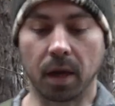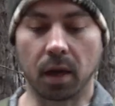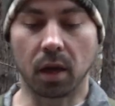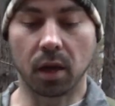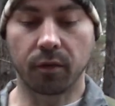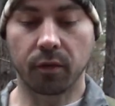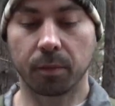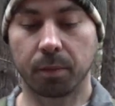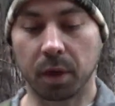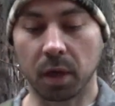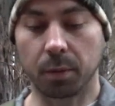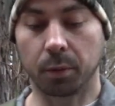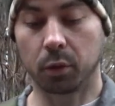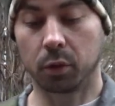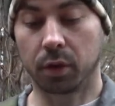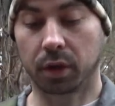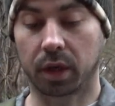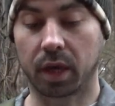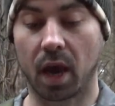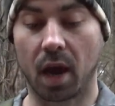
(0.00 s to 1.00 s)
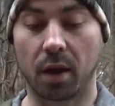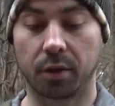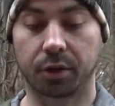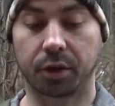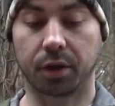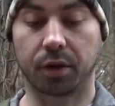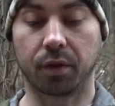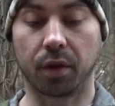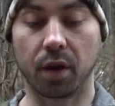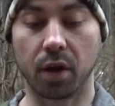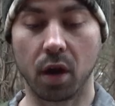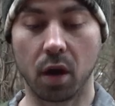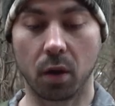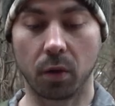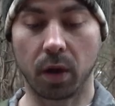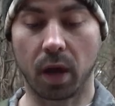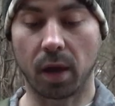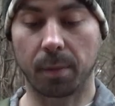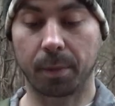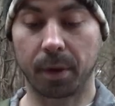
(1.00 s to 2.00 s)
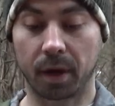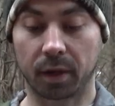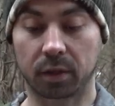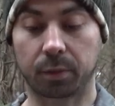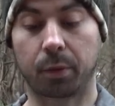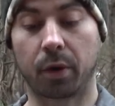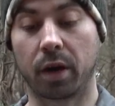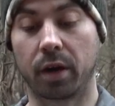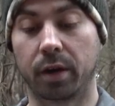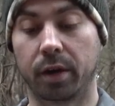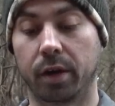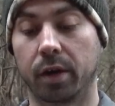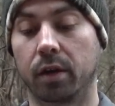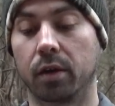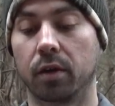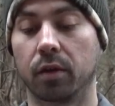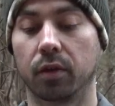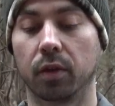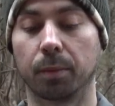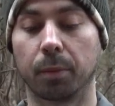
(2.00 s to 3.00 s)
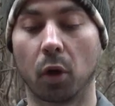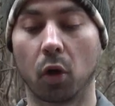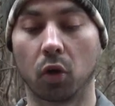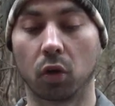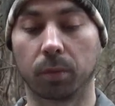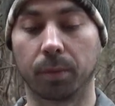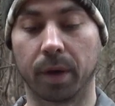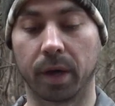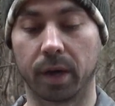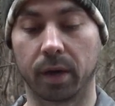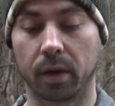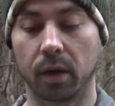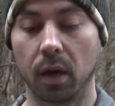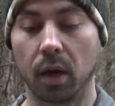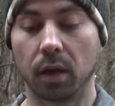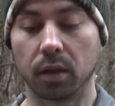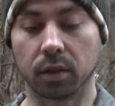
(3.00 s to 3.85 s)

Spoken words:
Even people who encounter the known apex predator, the polar bear,